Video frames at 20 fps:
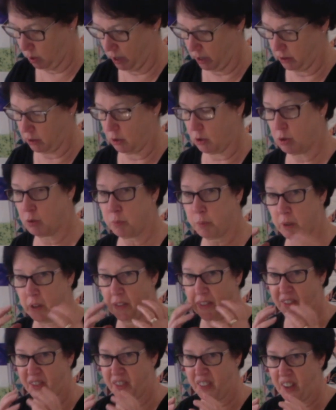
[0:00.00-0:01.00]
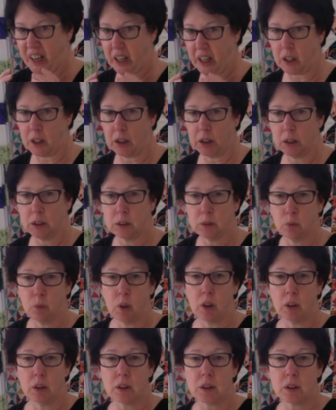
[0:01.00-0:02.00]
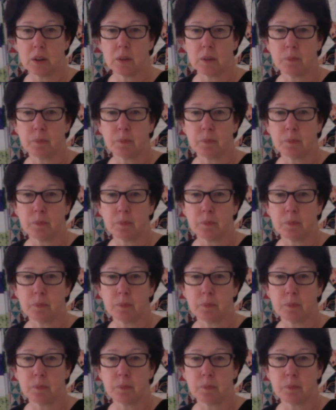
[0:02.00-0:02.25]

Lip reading: of those real thick ones.